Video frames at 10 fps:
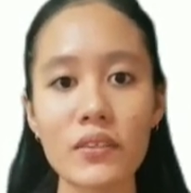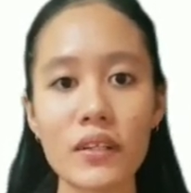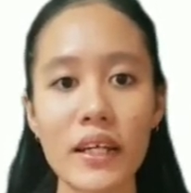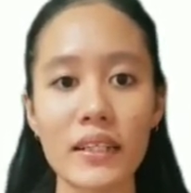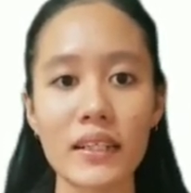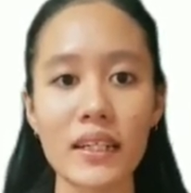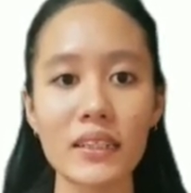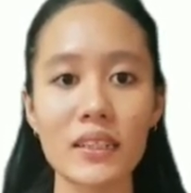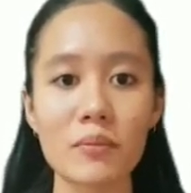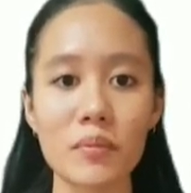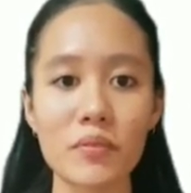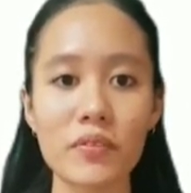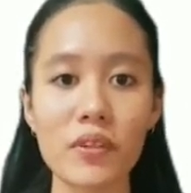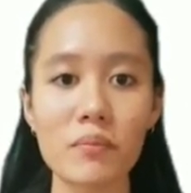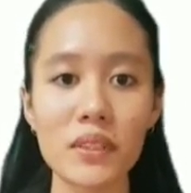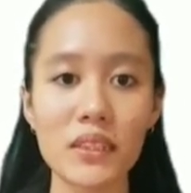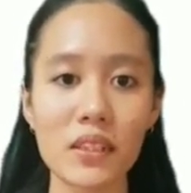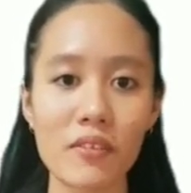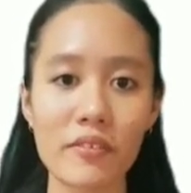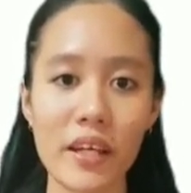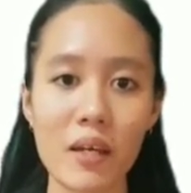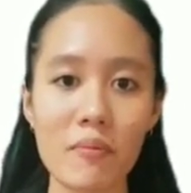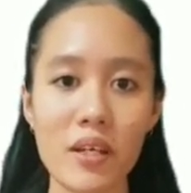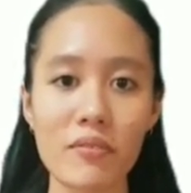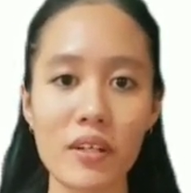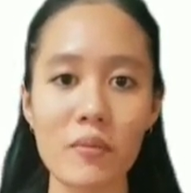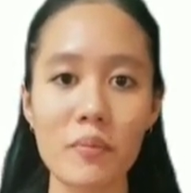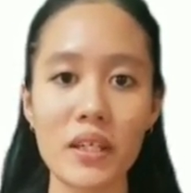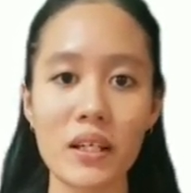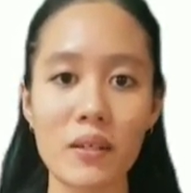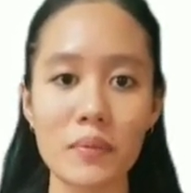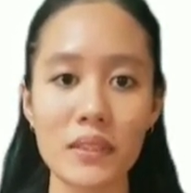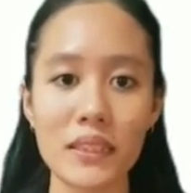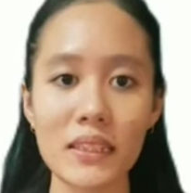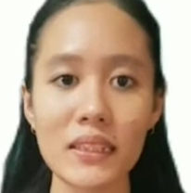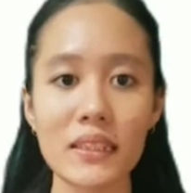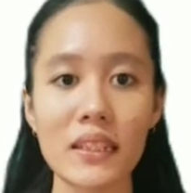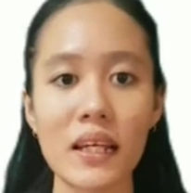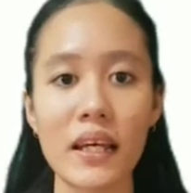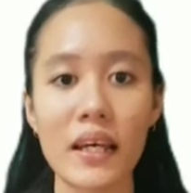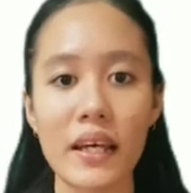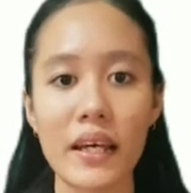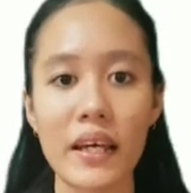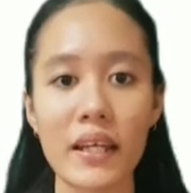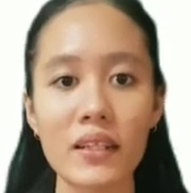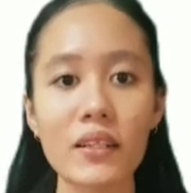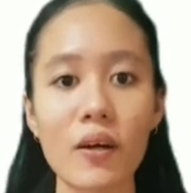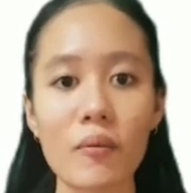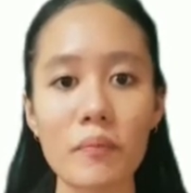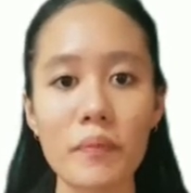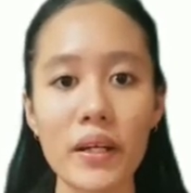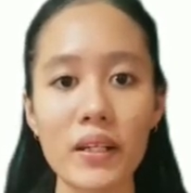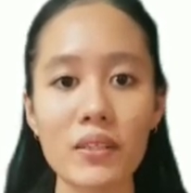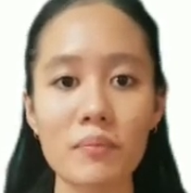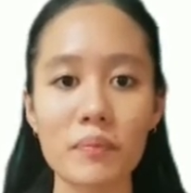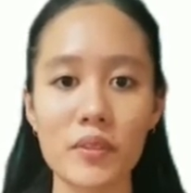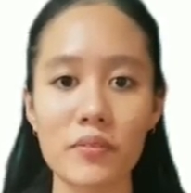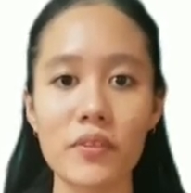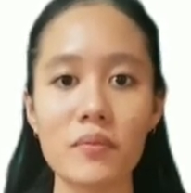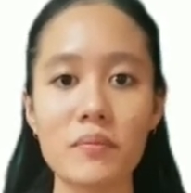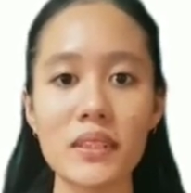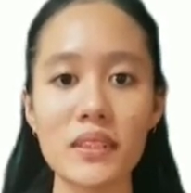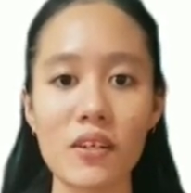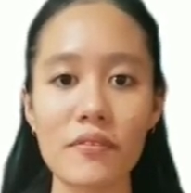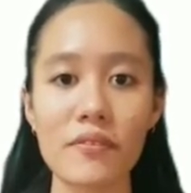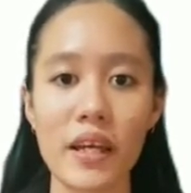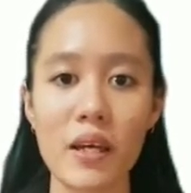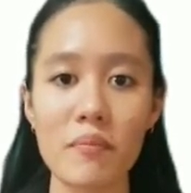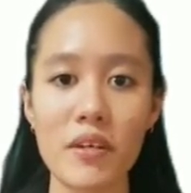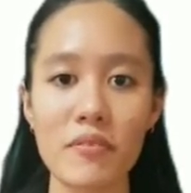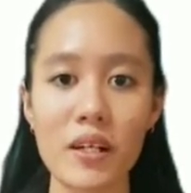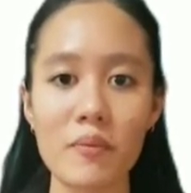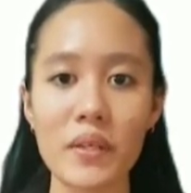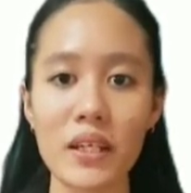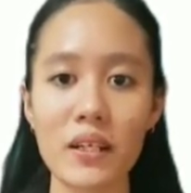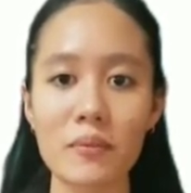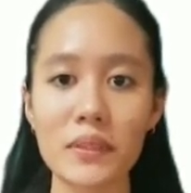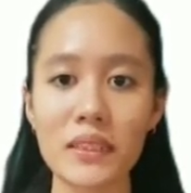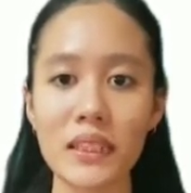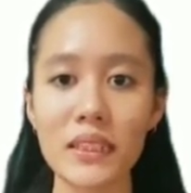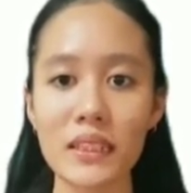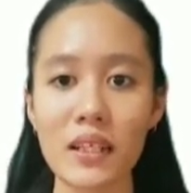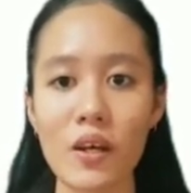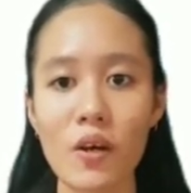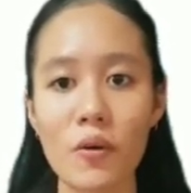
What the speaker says: to analyze the performance of Hemp FRP composites and compare the performance of Hemp FRP composites